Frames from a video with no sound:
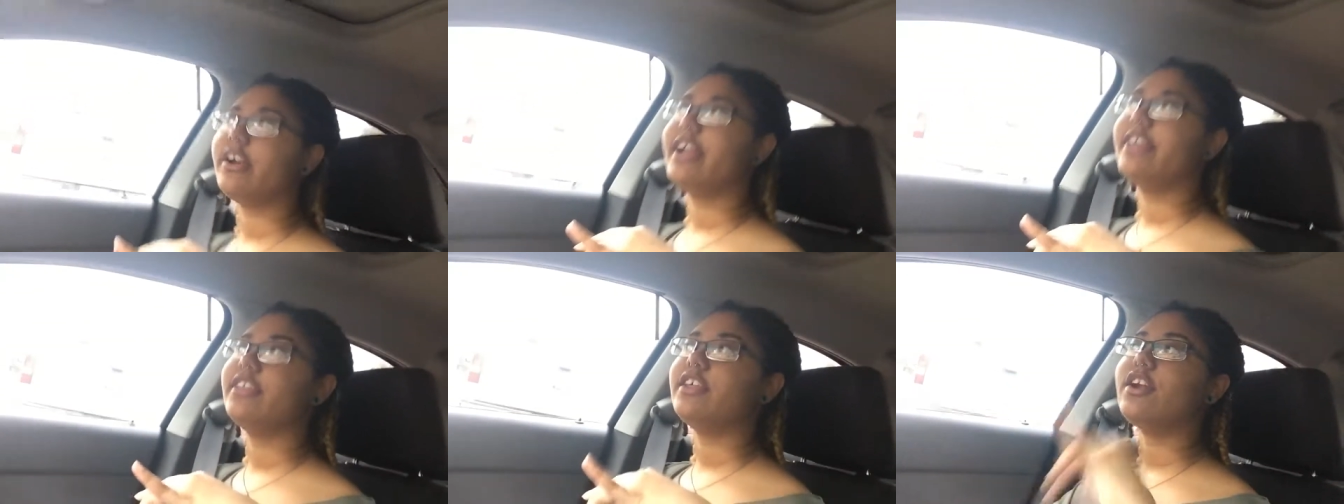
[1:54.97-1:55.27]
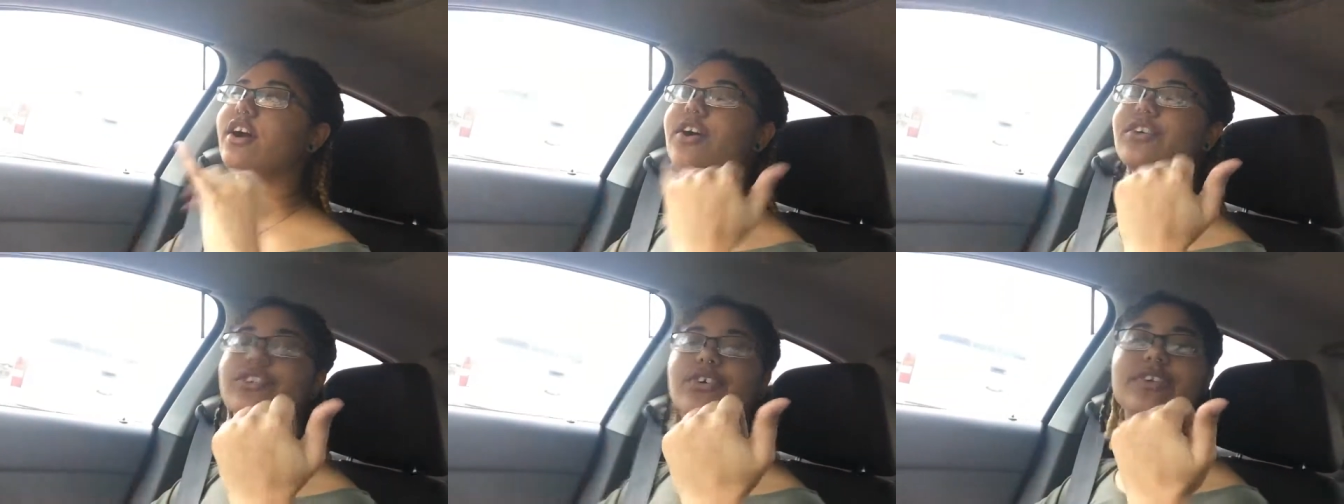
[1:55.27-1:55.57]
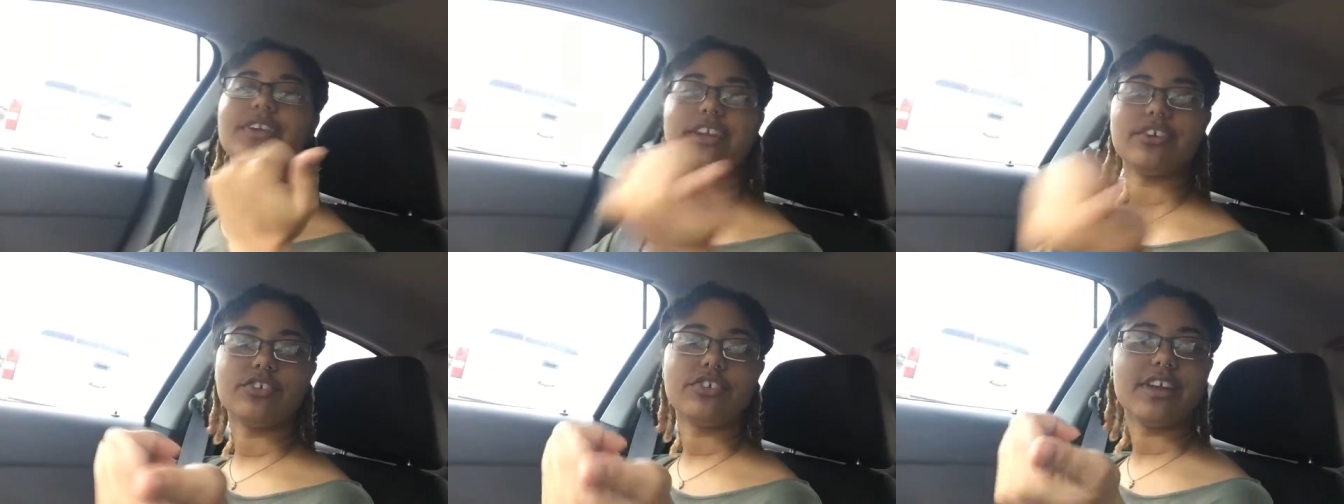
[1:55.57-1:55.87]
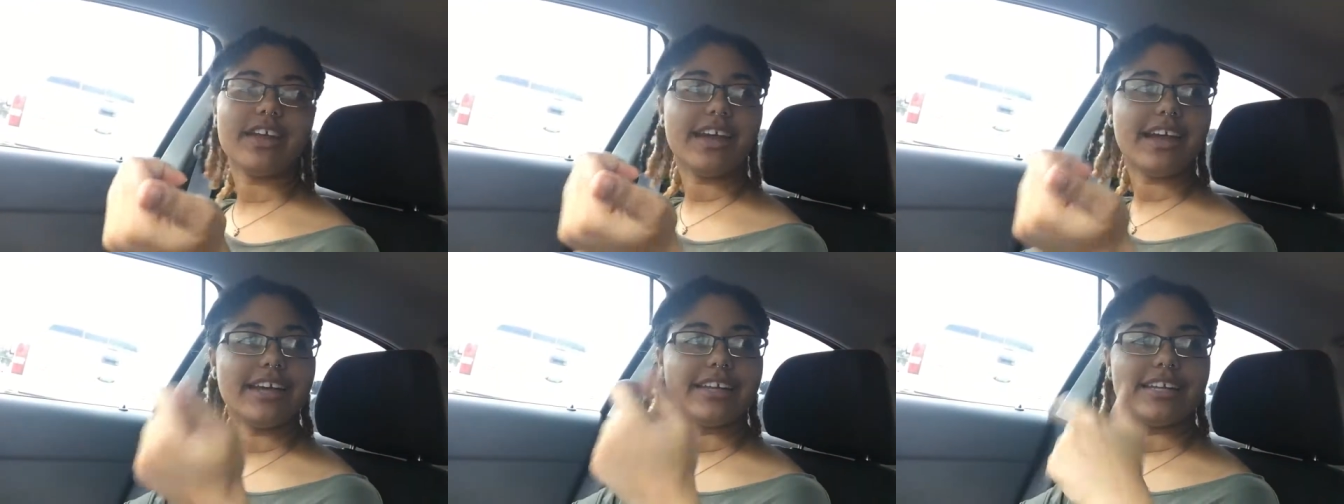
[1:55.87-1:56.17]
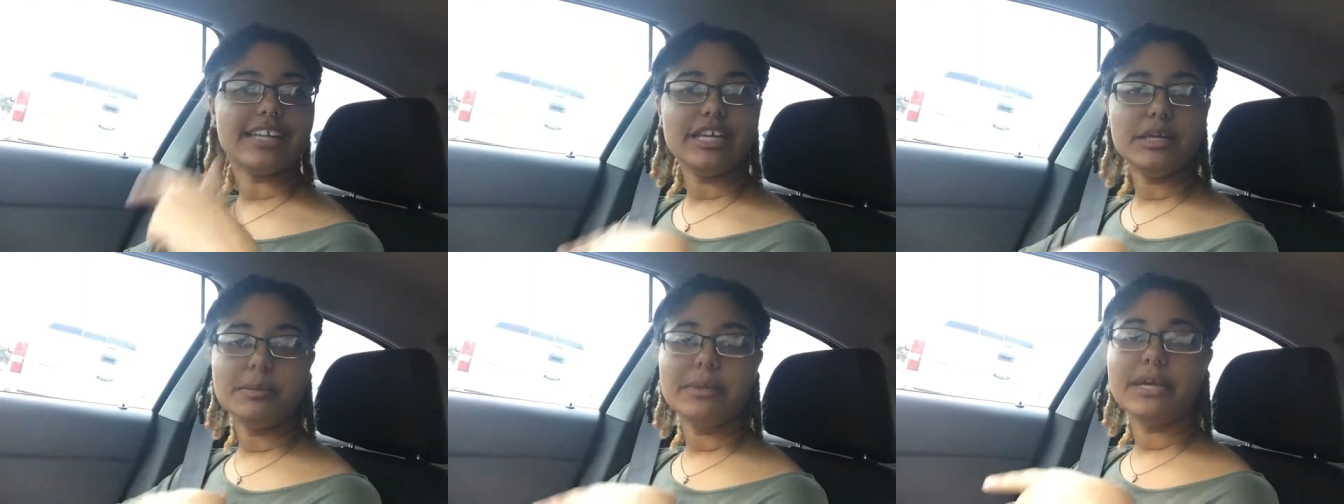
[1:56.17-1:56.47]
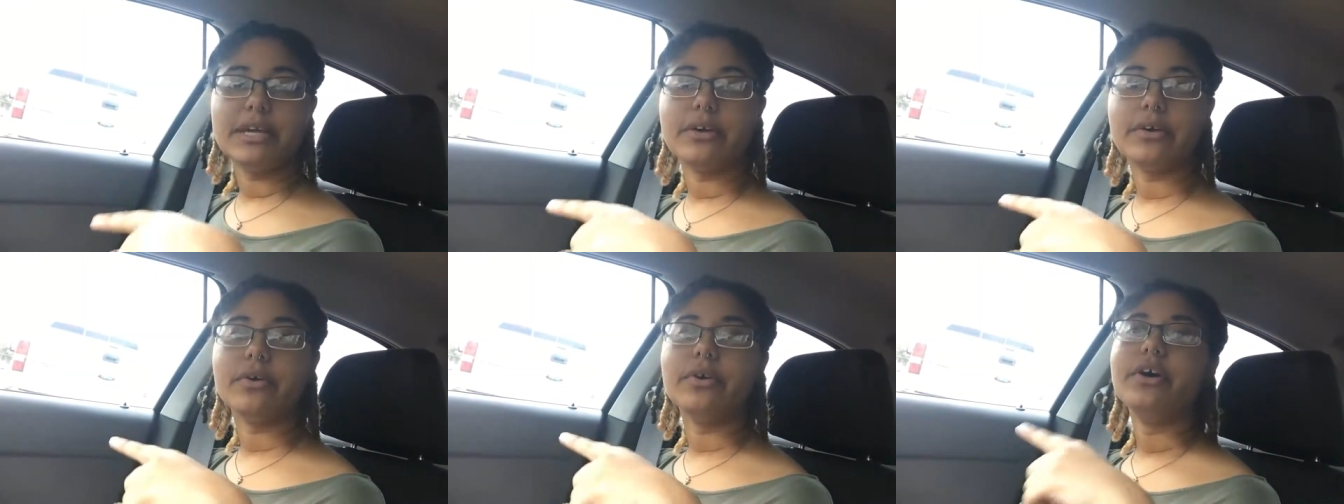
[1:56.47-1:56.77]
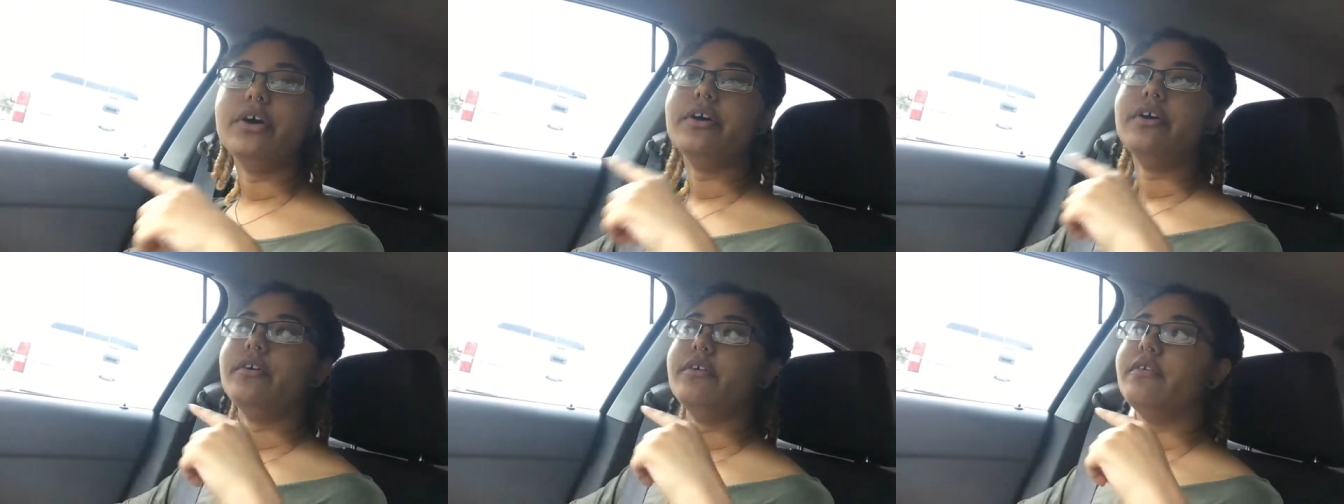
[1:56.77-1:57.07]
And then also yesterday I got an email. Wait,
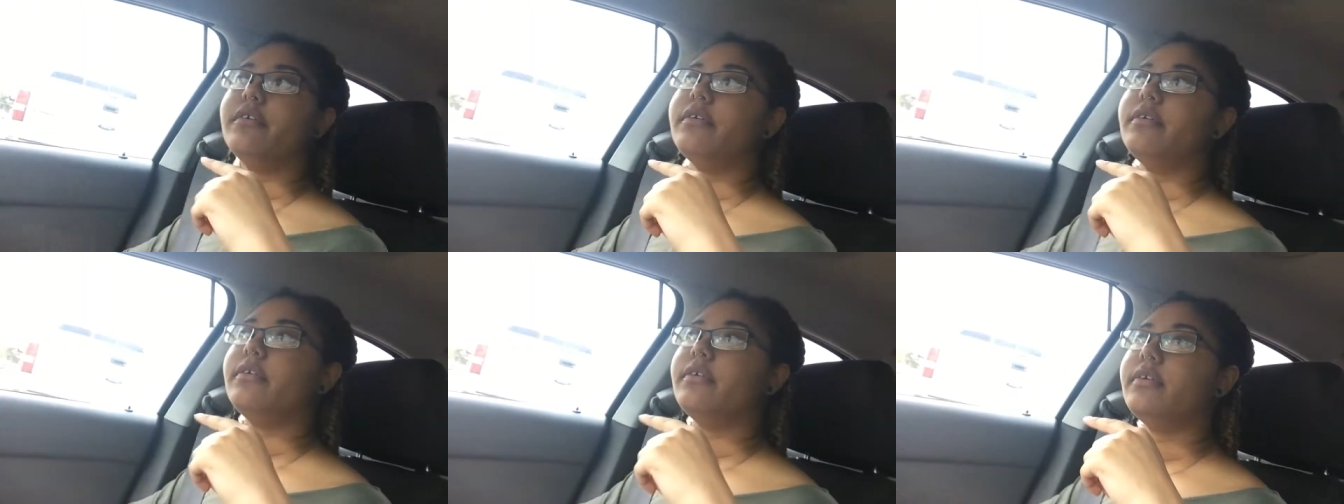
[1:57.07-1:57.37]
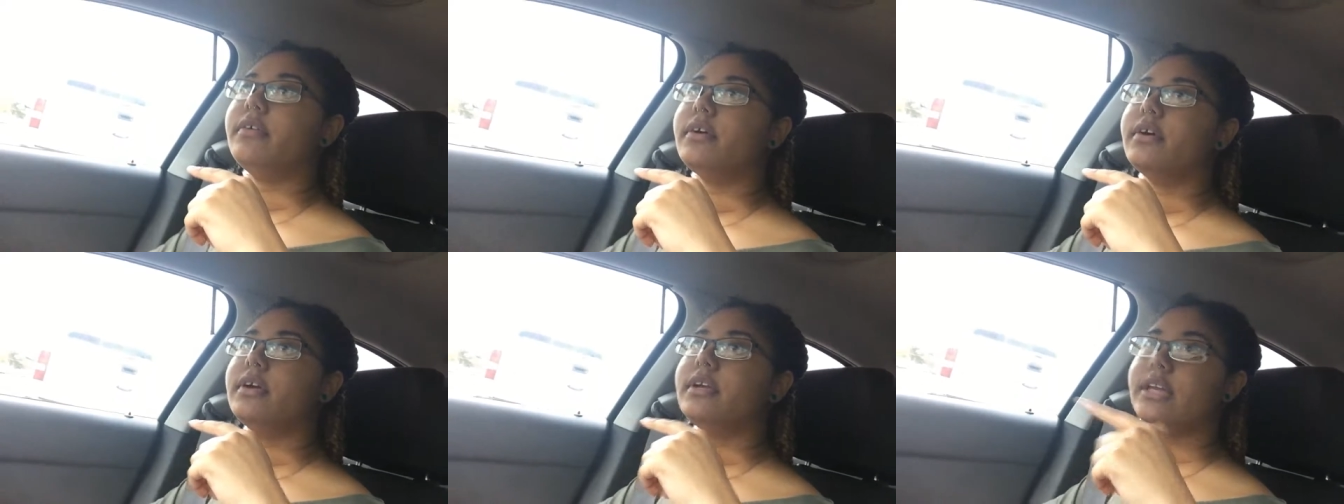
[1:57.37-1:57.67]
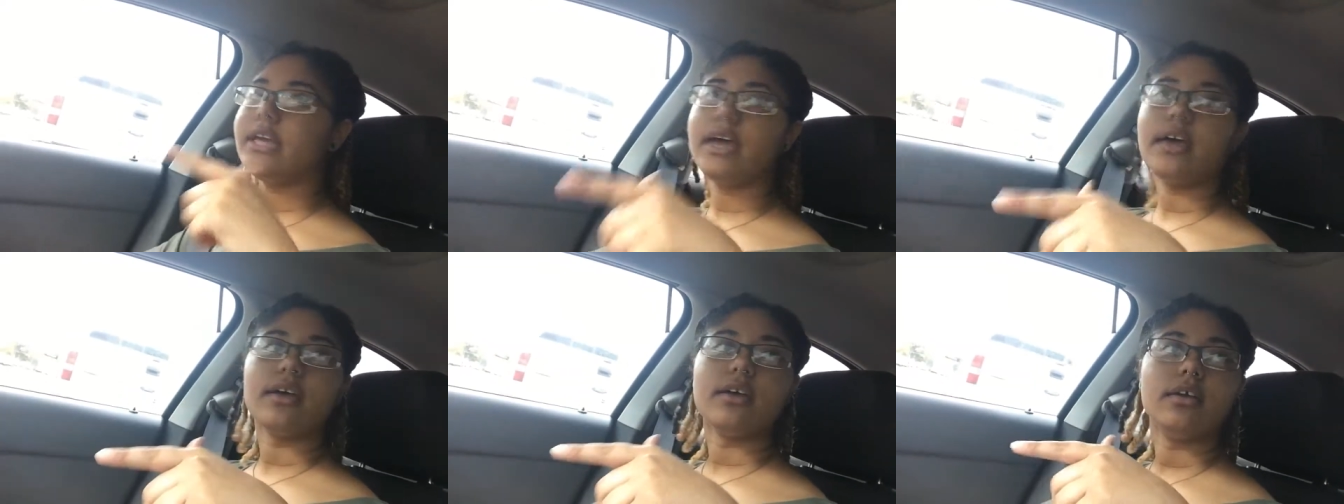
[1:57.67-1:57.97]
you talking about Andromeda? Yeah.